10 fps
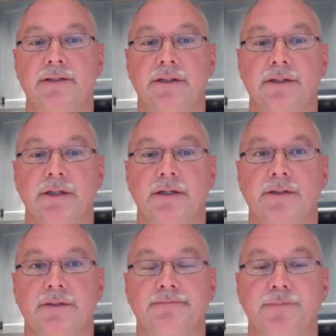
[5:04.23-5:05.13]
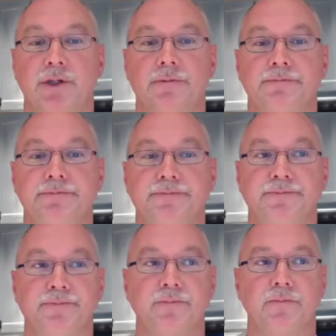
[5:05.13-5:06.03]
exist. So,
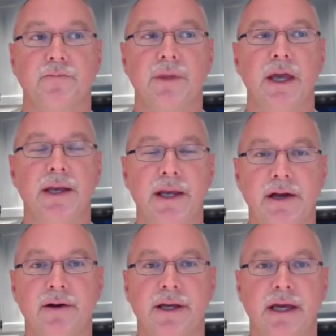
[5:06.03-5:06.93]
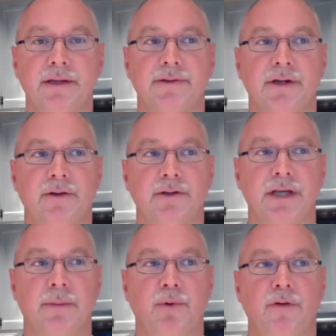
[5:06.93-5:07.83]
and here again is another
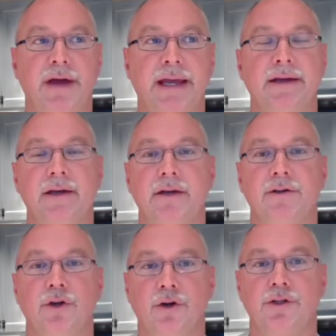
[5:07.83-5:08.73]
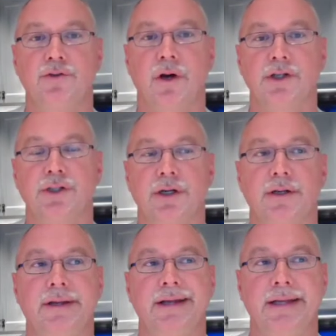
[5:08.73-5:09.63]
example of a new
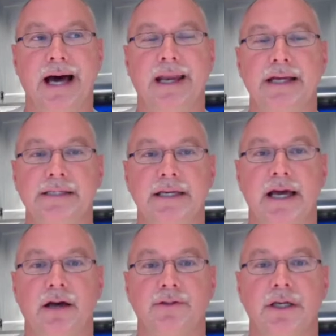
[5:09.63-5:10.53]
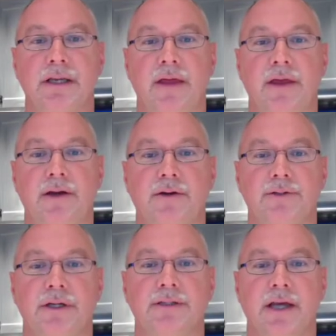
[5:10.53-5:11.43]
construction non-IC housing. And then here's
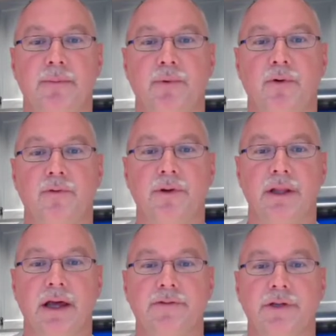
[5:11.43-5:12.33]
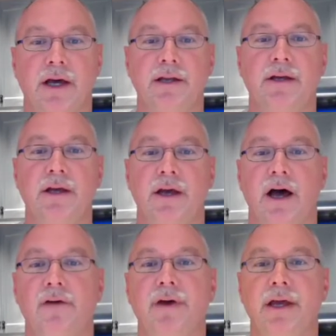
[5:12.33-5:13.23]
an example over on the left side
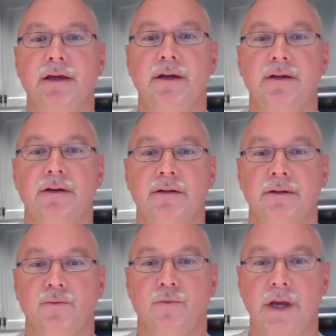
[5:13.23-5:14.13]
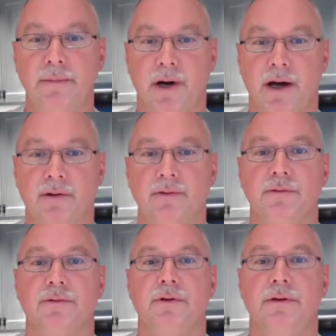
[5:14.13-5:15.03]
of a remodel
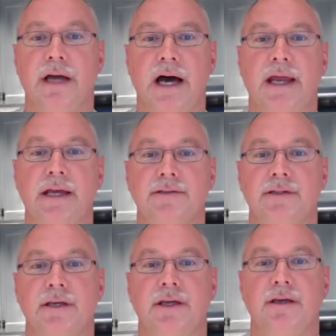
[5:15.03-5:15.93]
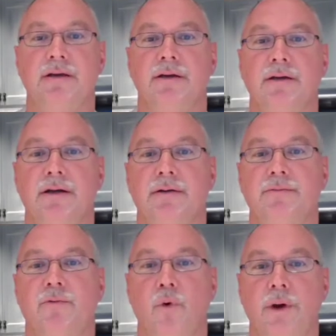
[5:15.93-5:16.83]
non-IC
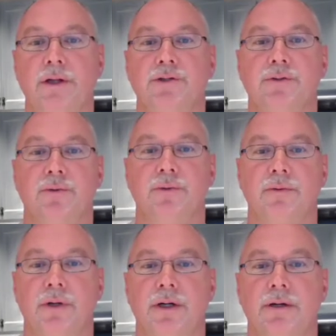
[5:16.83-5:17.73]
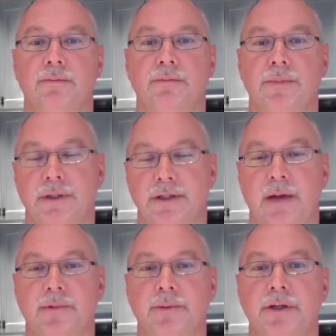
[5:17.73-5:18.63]
4-inch. This
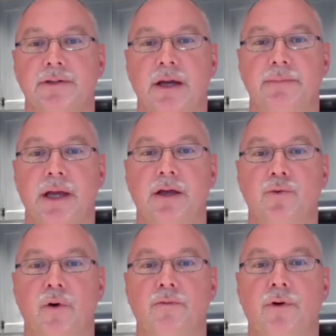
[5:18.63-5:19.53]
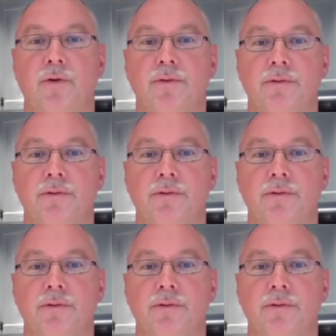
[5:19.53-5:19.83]
happens to be a step down 12 volt